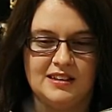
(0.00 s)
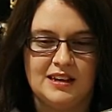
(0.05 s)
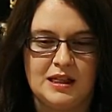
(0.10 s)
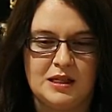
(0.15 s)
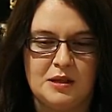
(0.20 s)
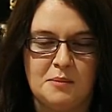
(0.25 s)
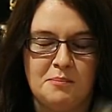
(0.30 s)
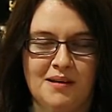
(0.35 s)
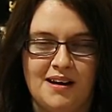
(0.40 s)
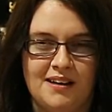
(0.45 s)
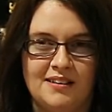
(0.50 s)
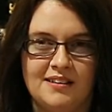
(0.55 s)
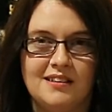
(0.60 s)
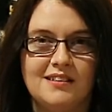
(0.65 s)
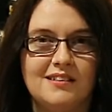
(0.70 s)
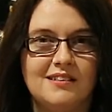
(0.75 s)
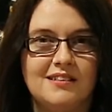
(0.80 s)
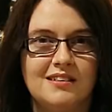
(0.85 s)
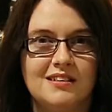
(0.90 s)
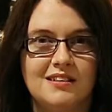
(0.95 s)

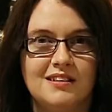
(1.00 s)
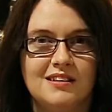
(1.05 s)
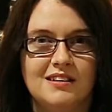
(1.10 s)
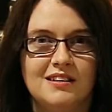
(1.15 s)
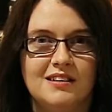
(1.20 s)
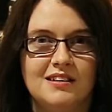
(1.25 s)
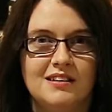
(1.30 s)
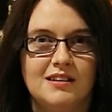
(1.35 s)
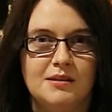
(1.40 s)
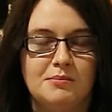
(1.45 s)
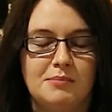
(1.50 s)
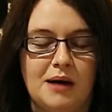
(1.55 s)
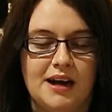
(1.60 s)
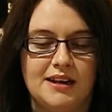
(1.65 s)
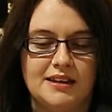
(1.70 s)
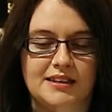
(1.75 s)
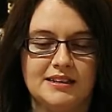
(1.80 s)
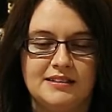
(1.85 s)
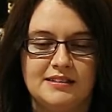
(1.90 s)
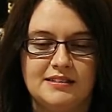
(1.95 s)
bank
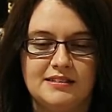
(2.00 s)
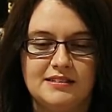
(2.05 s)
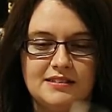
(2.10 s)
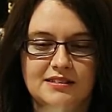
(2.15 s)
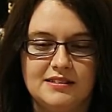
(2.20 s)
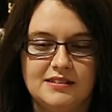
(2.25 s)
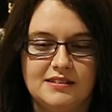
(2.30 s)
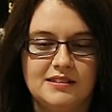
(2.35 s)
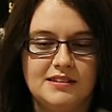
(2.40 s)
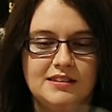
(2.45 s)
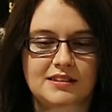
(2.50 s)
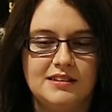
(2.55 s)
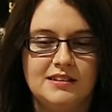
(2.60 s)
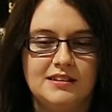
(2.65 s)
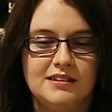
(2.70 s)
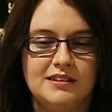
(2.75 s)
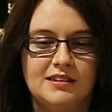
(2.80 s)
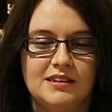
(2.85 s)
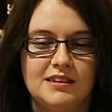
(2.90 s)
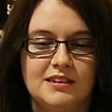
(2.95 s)
palace
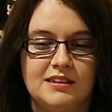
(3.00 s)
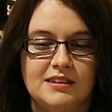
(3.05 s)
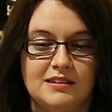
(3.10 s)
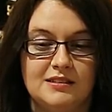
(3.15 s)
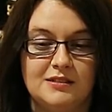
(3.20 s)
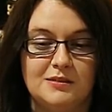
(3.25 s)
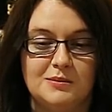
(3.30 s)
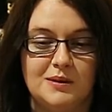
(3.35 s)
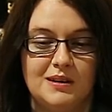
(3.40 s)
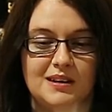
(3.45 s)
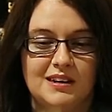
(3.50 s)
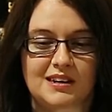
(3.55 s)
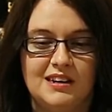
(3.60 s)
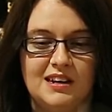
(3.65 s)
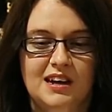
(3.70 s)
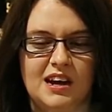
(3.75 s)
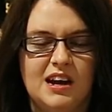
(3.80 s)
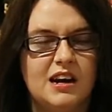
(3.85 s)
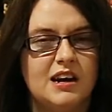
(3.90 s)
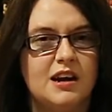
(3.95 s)
in this one,
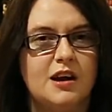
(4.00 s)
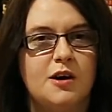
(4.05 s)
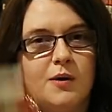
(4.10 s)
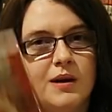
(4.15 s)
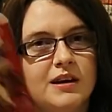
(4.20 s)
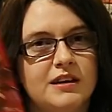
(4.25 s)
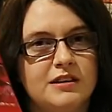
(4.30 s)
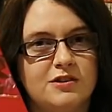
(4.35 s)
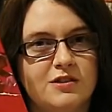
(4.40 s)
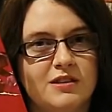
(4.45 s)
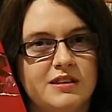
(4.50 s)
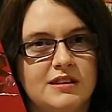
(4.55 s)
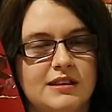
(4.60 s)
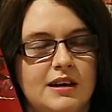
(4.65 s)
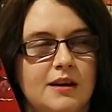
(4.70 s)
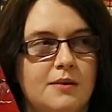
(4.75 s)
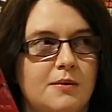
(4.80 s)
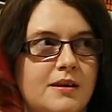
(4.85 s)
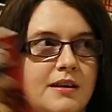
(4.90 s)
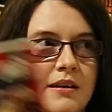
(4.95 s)
and I quite enjoyed
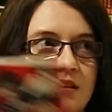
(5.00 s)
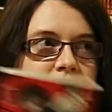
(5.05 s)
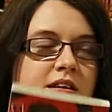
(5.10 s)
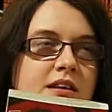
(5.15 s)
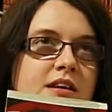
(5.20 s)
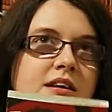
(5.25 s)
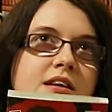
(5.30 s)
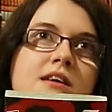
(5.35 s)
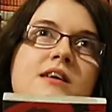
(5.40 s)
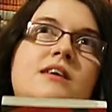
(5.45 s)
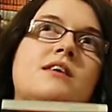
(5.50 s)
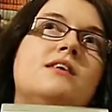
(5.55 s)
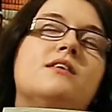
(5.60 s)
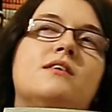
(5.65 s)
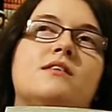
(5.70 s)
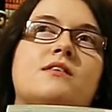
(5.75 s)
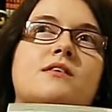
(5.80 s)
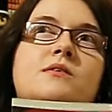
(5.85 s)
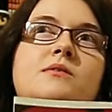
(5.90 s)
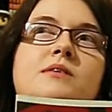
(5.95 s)
that one.
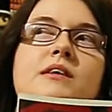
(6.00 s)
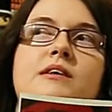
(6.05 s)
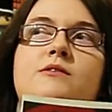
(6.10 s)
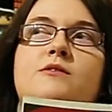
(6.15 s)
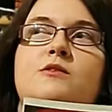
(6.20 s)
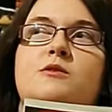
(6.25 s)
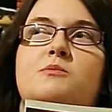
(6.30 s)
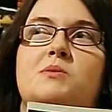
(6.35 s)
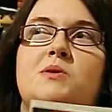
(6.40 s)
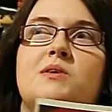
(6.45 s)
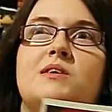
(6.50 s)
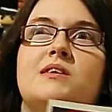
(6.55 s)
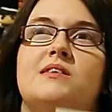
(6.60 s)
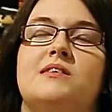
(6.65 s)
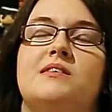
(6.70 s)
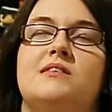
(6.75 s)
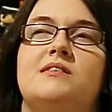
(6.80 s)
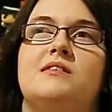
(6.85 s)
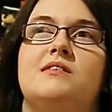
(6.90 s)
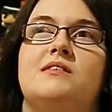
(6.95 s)
Although without
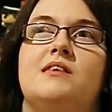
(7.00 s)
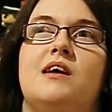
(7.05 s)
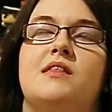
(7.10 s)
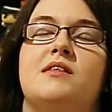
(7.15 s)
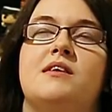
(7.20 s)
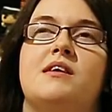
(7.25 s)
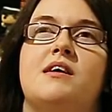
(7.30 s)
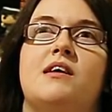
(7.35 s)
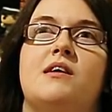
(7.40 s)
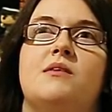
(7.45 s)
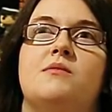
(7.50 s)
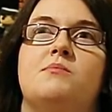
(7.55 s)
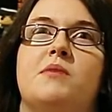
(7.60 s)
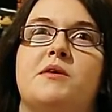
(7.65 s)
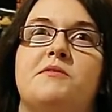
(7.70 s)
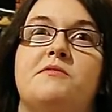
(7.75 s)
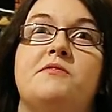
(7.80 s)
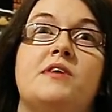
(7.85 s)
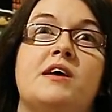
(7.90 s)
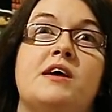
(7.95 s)
spoilers, I think my
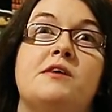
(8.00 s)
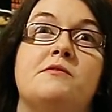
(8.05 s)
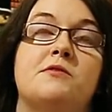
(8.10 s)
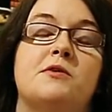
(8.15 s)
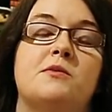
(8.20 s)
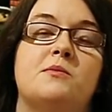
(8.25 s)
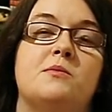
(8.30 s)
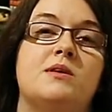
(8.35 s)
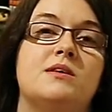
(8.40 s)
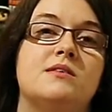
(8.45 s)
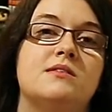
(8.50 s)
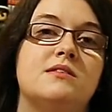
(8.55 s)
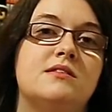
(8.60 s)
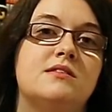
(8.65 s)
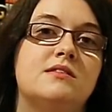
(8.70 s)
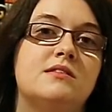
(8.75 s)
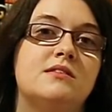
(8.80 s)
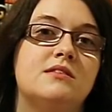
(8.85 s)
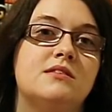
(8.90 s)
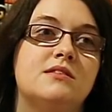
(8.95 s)
favourite
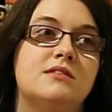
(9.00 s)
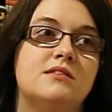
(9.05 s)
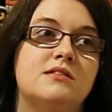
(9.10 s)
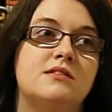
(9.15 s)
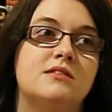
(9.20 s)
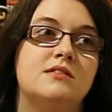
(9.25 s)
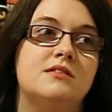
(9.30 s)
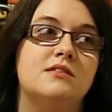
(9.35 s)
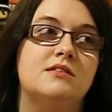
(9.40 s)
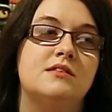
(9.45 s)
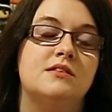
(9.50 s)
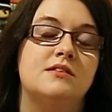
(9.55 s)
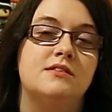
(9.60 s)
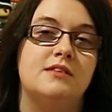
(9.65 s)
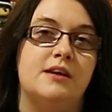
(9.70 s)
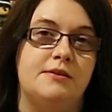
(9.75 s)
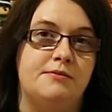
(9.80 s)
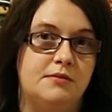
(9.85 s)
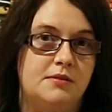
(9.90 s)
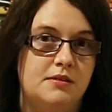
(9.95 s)
was the
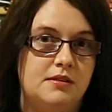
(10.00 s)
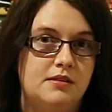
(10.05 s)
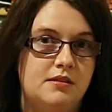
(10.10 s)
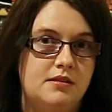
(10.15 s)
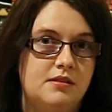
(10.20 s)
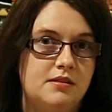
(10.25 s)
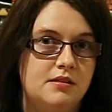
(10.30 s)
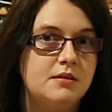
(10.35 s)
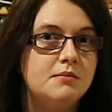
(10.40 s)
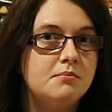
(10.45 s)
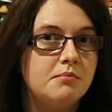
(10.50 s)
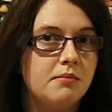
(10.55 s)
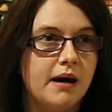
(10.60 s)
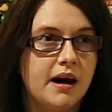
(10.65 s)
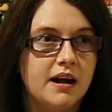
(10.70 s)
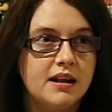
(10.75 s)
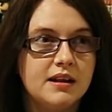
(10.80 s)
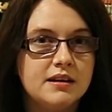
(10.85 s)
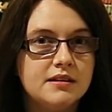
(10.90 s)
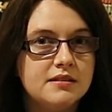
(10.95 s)
7th
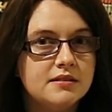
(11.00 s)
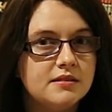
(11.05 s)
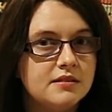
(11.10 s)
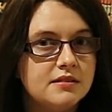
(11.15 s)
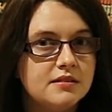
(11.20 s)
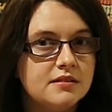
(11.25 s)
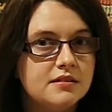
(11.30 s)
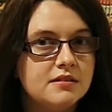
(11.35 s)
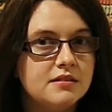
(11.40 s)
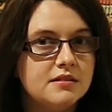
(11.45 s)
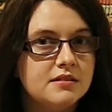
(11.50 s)
palace.